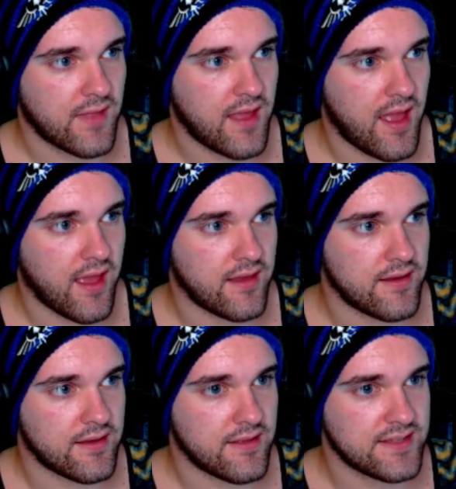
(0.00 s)

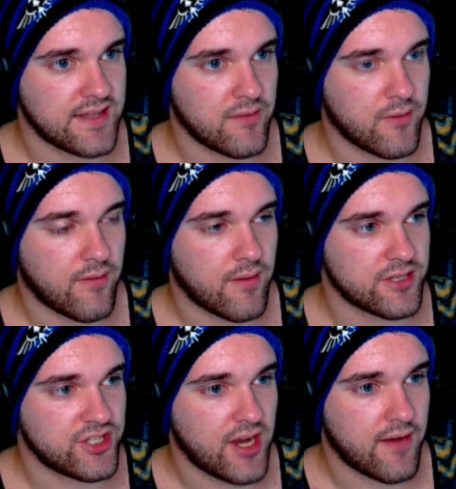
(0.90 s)
And they said that we were able to
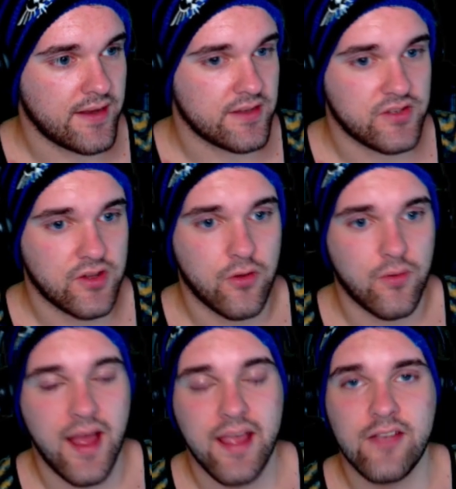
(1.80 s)
share it,
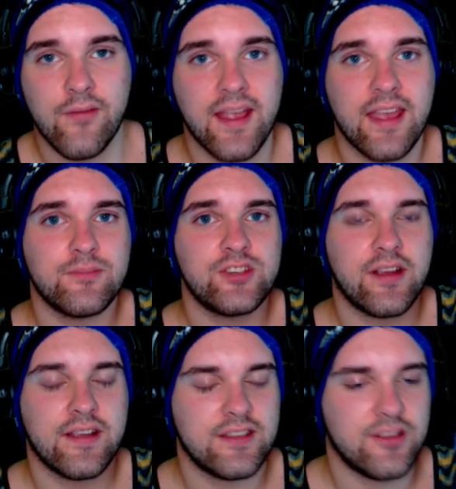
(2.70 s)
so here I am
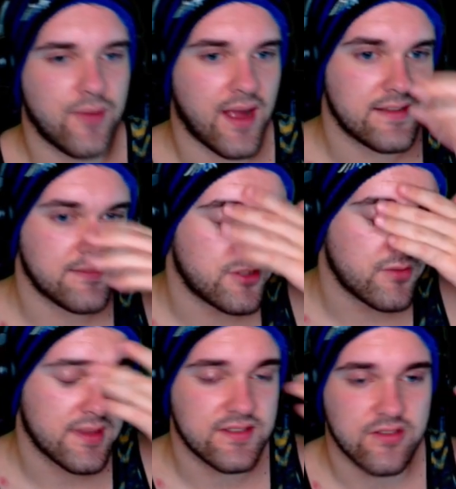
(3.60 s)
sharing it to you guys. I'm
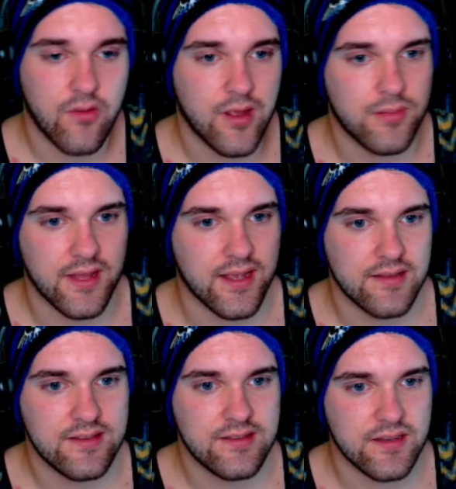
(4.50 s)
assuming this is going up like at
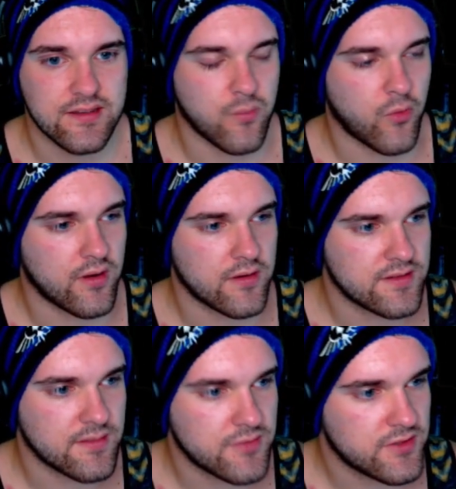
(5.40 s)
6 in the morning or
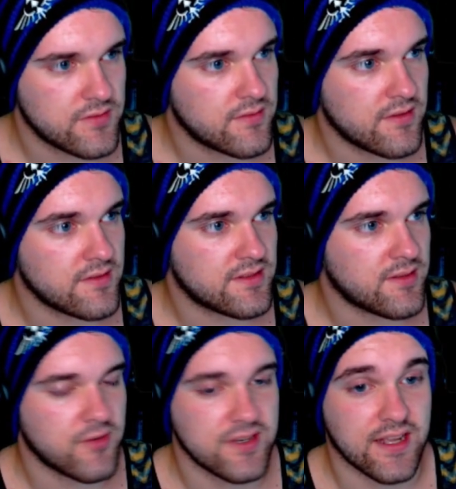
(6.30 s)
some,
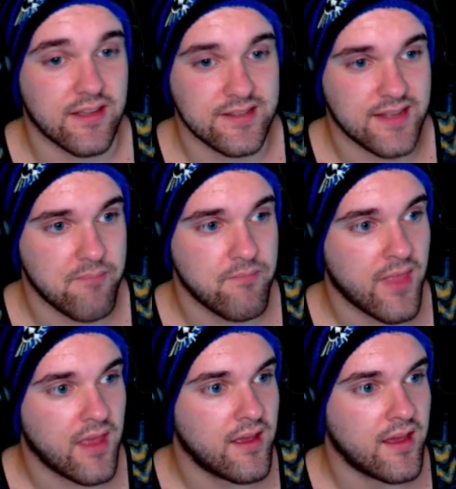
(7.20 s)
some ridiculous time.
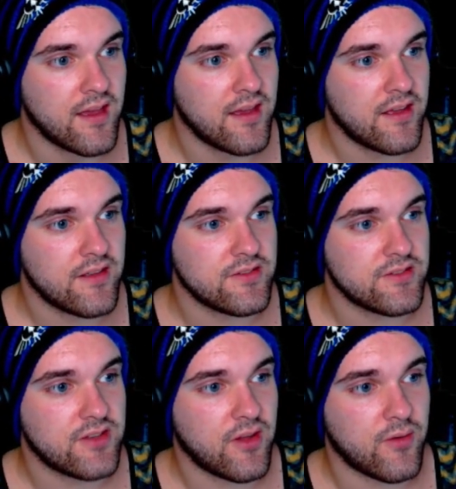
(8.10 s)

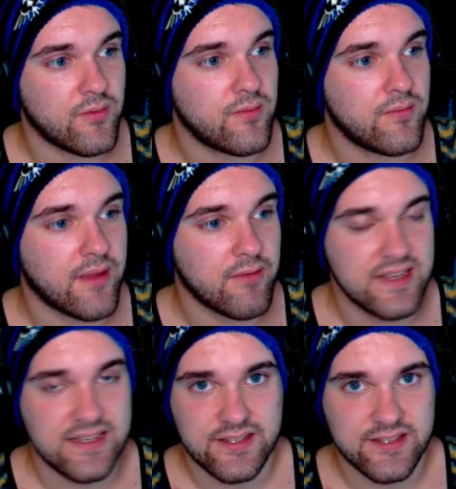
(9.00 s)
So they
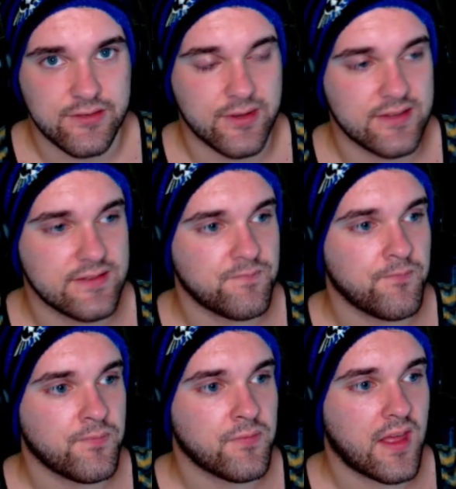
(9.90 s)
released this to us.
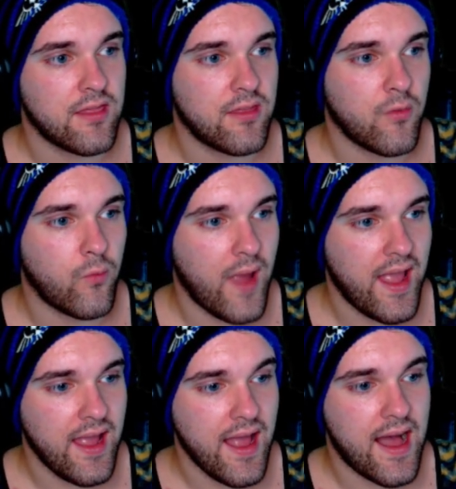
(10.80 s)
The
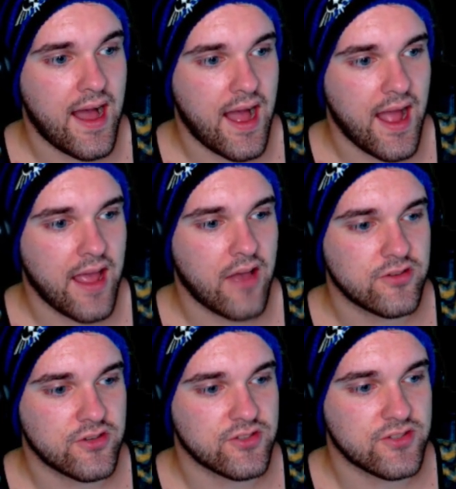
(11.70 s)
way I
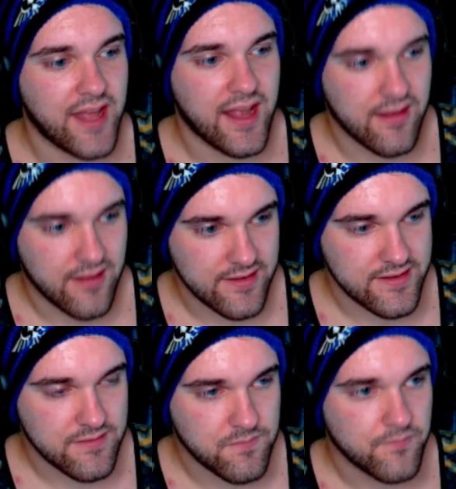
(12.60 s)
understand this,